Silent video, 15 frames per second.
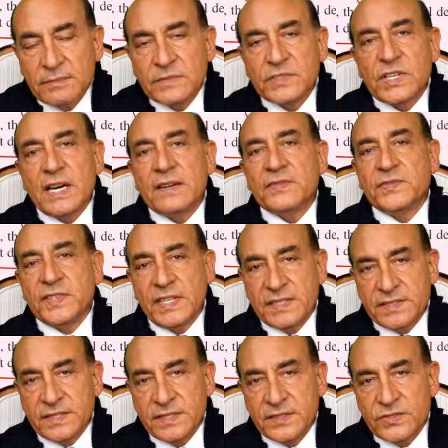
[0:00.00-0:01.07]
dry fit.
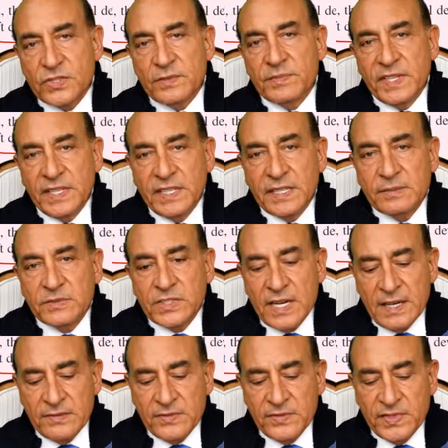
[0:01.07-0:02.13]
So medium
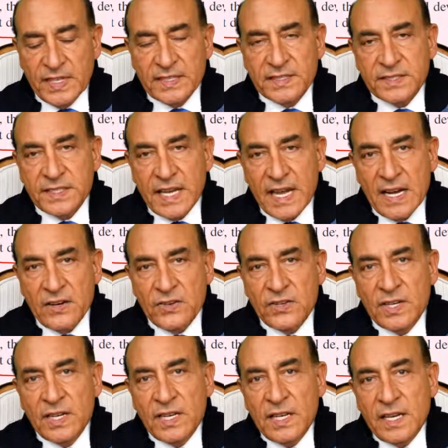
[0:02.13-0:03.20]
dry fit now
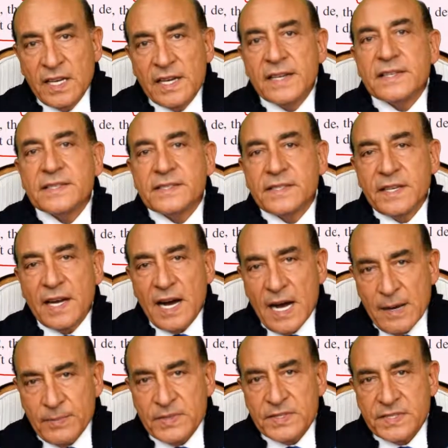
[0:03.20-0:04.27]
is the
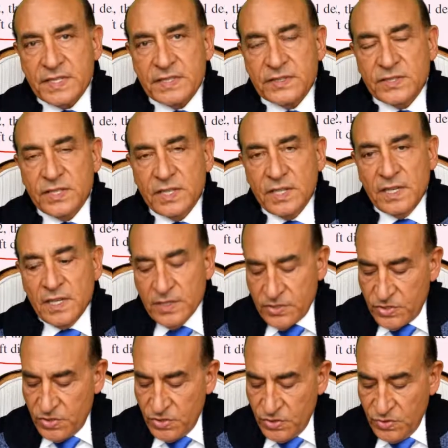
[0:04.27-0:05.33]
opposite
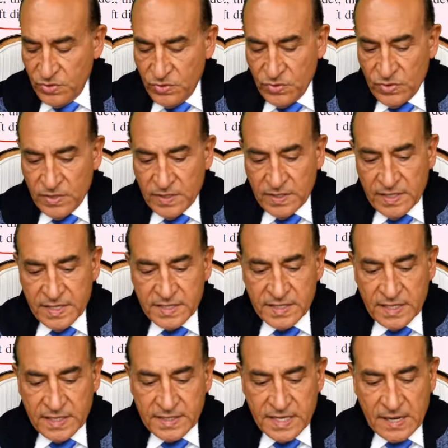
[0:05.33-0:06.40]
to this
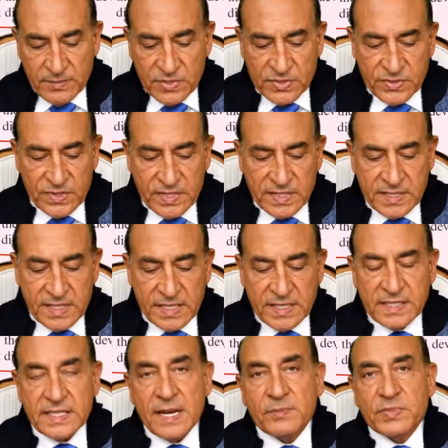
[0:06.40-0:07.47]
example. So this
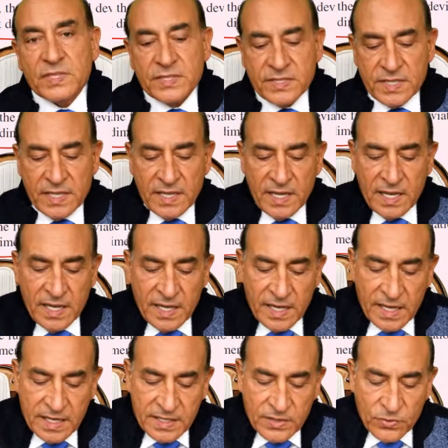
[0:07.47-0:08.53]
example is
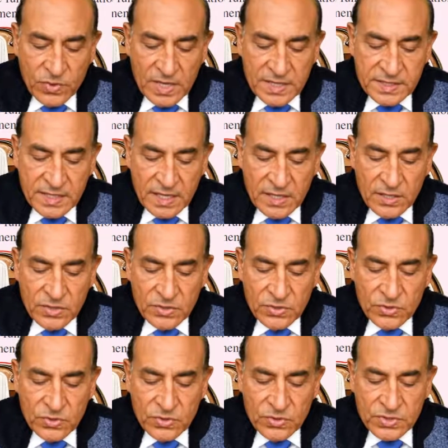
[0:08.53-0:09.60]
it was a
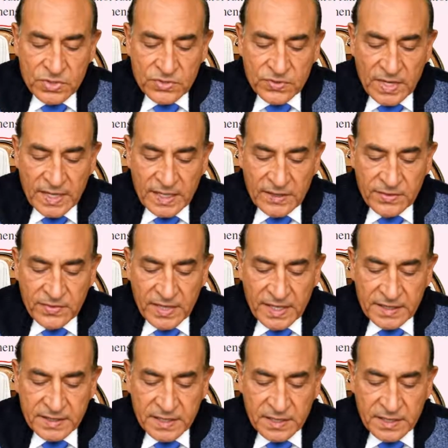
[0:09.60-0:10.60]
loose running fit,